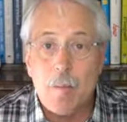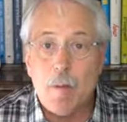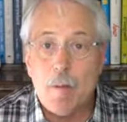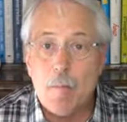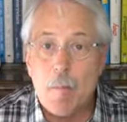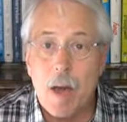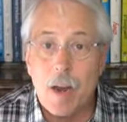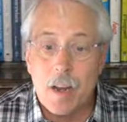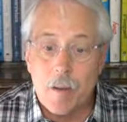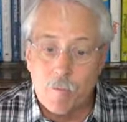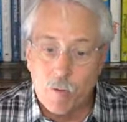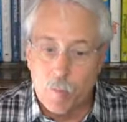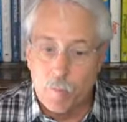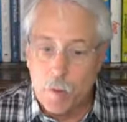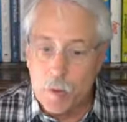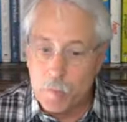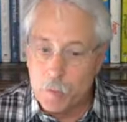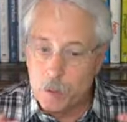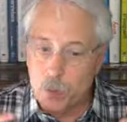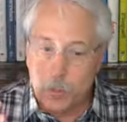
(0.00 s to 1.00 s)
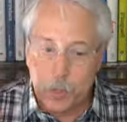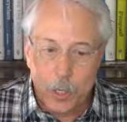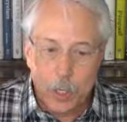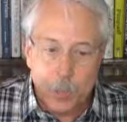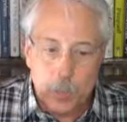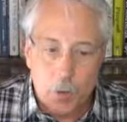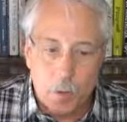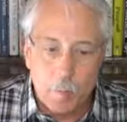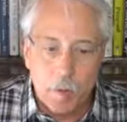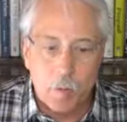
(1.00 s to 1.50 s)
and money for people to
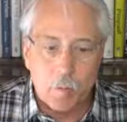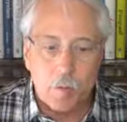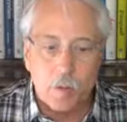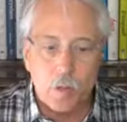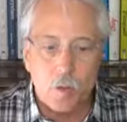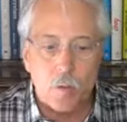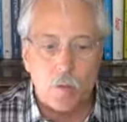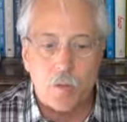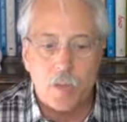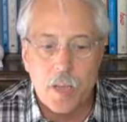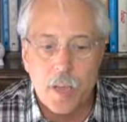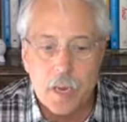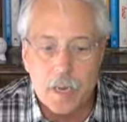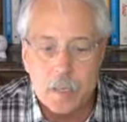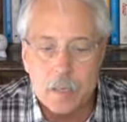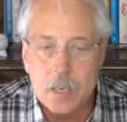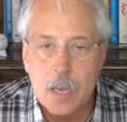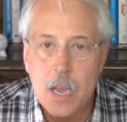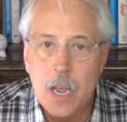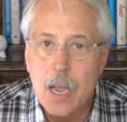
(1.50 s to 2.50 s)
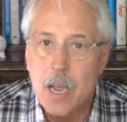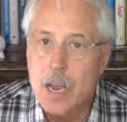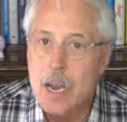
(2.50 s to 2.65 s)
experiment with new things.